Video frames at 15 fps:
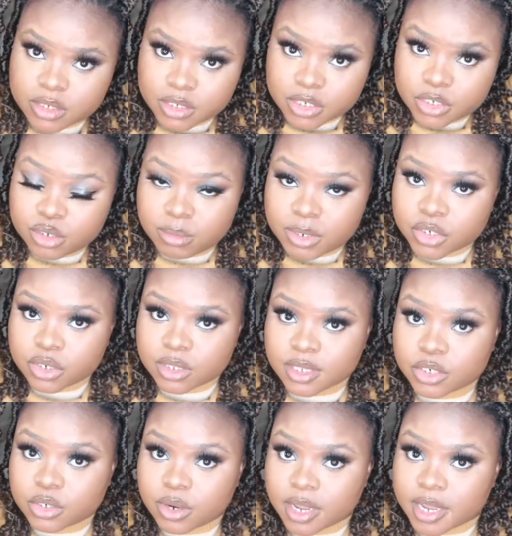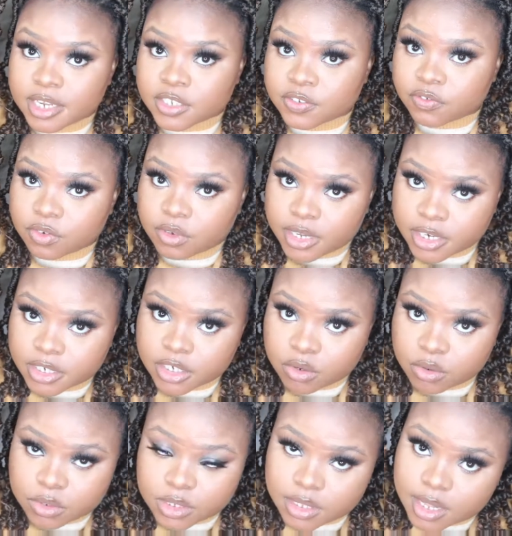just to make sure that your hair is full and it
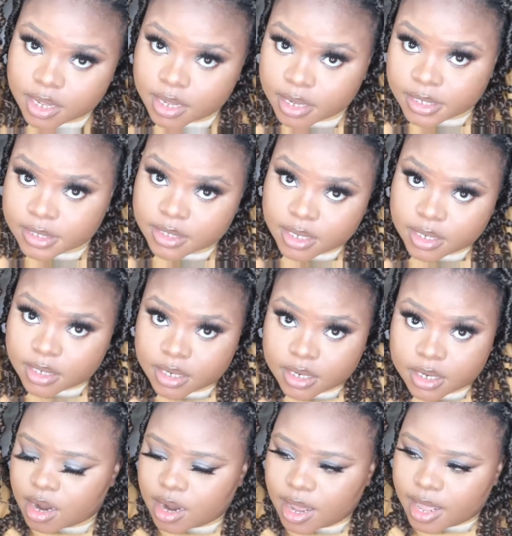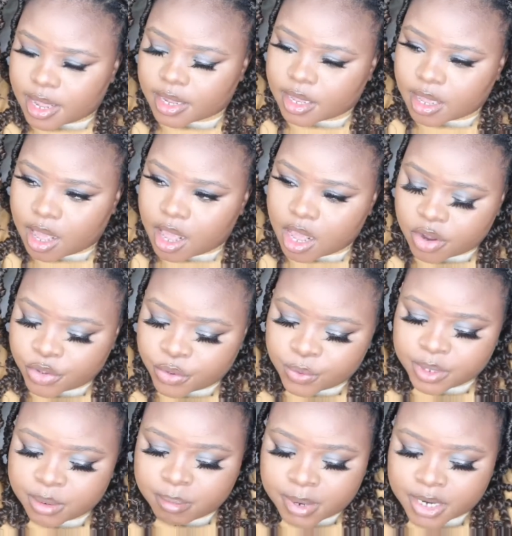looks like exactly like how you
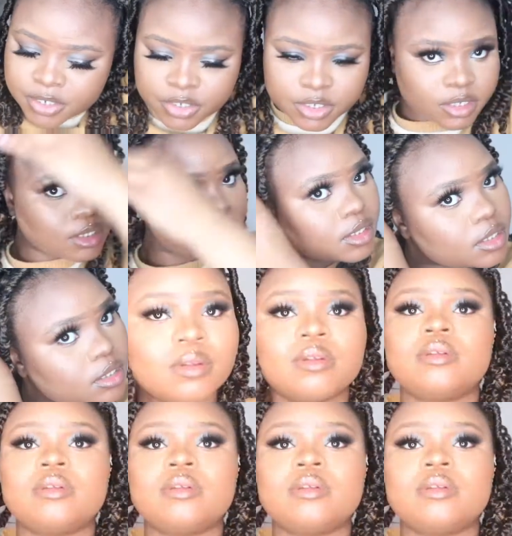imagined.